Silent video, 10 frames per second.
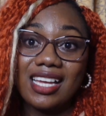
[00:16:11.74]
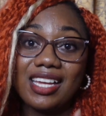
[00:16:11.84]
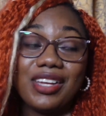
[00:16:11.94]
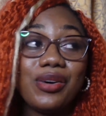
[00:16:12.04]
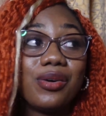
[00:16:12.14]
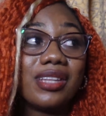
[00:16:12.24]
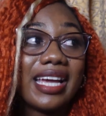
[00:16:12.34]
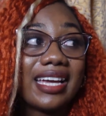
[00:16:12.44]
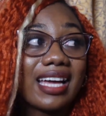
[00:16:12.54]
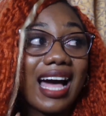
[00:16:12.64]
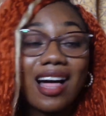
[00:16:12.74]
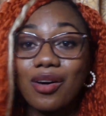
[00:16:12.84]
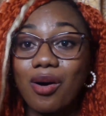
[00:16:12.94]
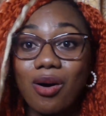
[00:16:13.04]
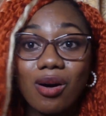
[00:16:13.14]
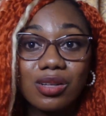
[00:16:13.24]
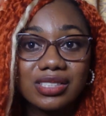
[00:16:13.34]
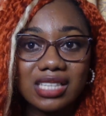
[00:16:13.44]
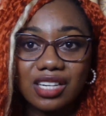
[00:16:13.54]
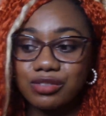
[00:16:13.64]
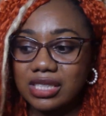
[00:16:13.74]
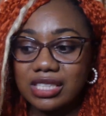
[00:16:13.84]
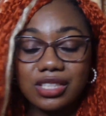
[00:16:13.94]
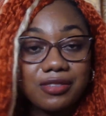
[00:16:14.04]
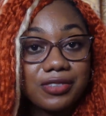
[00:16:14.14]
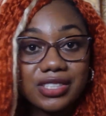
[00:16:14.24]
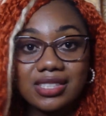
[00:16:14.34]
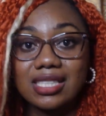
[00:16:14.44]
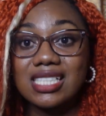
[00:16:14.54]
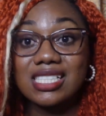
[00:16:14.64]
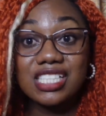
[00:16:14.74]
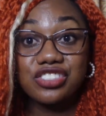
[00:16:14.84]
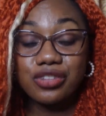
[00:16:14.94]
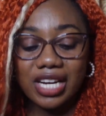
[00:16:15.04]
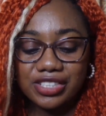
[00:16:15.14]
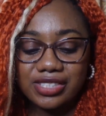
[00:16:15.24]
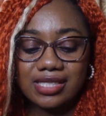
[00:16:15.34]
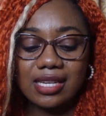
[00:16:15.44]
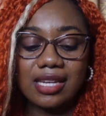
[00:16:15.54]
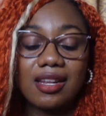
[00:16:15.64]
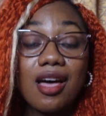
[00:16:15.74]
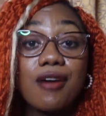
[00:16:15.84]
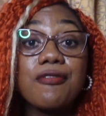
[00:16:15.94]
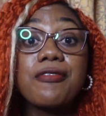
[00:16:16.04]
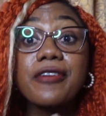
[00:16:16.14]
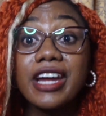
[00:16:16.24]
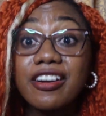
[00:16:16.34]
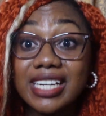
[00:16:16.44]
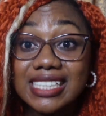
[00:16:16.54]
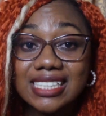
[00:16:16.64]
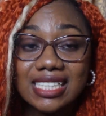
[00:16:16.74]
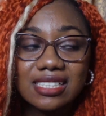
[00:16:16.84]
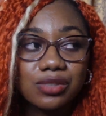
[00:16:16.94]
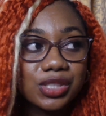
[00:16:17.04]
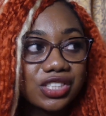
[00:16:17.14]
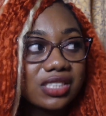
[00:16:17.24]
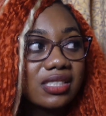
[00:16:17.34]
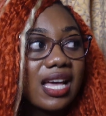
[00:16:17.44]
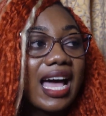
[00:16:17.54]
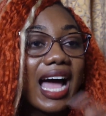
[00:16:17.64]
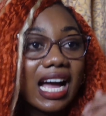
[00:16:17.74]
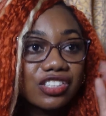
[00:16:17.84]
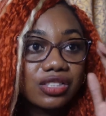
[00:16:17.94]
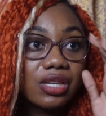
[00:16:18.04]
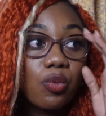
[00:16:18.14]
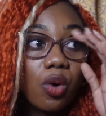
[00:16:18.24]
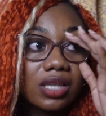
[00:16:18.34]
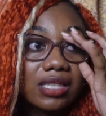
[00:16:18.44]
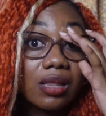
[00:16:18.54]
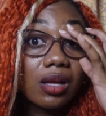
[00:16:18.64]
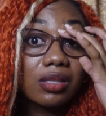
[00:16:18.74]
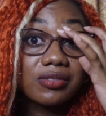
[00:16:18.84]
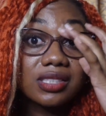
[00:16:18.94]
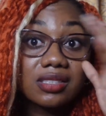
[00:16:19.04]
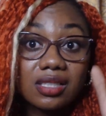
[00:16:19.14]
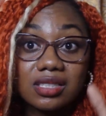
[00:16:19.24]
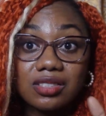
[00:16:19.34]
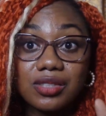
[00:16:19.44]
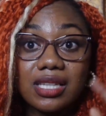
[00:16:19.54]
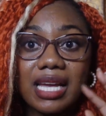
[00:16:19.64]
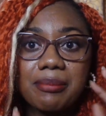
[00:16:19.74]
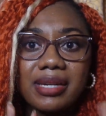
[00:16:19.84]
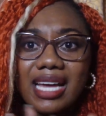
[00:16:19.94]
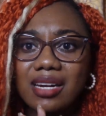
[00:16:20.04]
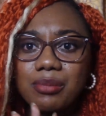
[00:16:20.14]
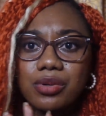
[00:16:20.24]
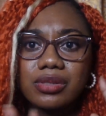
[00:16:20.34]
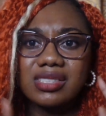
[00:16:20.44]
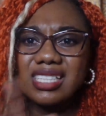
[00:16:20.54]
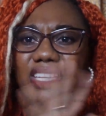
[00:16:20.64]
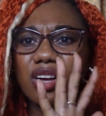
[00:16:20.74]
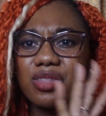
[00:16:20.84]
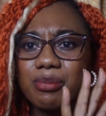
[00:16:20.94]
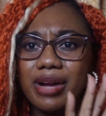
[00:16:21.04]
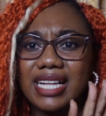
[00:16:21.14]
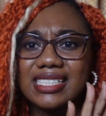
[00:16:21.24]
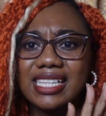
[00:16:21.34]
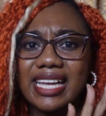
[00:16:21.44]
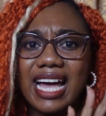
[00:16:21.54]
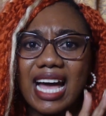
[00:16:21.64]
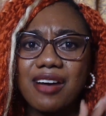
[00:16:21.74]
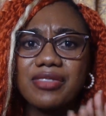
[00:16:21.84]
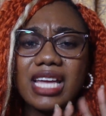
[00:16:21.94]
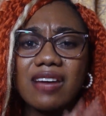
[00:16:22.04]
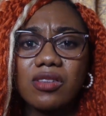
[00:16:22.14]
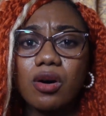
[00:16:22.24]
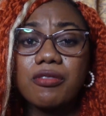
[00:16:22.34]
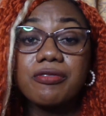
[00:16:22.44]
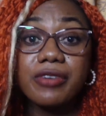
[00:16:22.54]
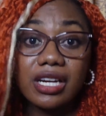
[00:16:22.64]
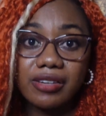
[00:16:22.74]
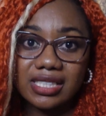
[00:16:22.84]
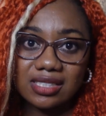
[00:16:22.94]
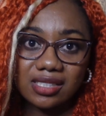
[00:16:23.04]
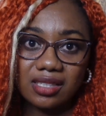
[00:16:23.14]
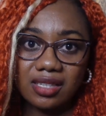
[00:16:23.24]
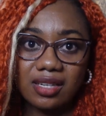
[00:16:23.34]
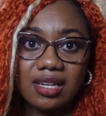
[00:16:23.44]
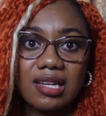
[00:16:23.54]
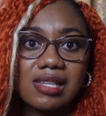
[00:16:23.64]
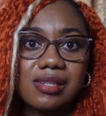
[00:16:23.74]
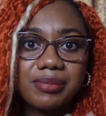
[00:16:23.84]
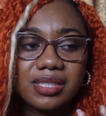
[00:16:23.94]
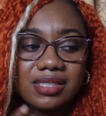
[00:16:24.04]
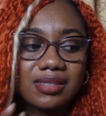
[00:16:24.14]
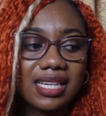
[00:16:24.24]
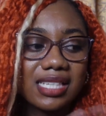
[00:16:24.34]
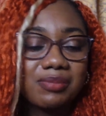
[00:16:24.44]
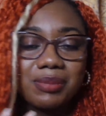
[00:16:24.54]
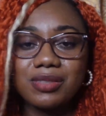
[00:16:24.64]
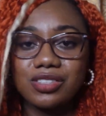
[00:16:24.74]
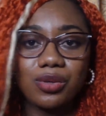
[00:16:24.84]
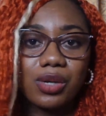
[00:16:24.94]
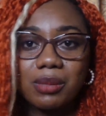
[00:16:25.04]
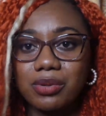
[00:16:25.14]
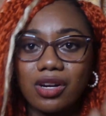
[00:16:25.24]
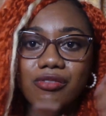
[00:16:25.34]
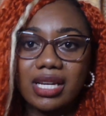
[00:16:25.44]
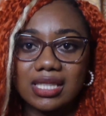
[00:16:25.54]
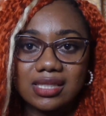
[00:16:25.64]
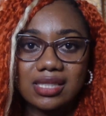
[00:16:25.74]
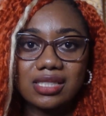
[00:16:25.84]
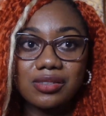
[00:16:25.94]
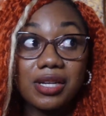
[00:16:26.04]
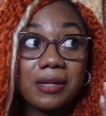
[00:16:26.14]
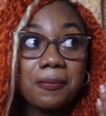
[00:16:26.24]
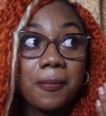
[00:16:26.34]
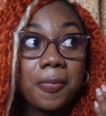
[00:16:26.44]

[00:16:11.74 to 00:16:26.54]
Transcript: You know, like alcohols aren't really good for your skin because they dry your skin. Fragrances, which is actually what a lot of sunscreen like Banana Boats and the other brands they have a lot of fragrance in there, because I guess people just don't want to put on regular sunscreen.